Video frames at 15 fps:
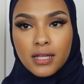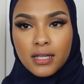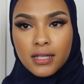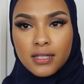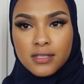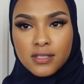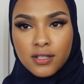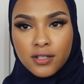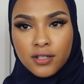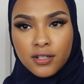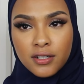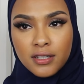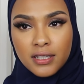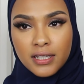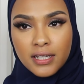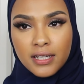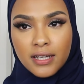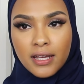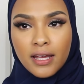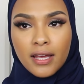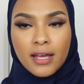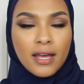It is
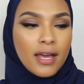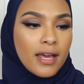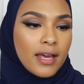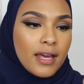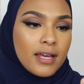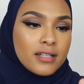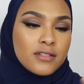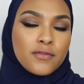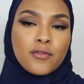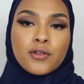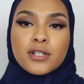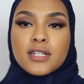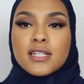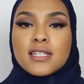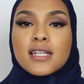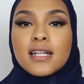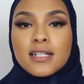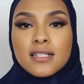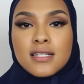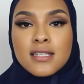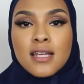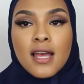currently
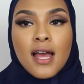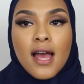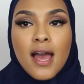8:46.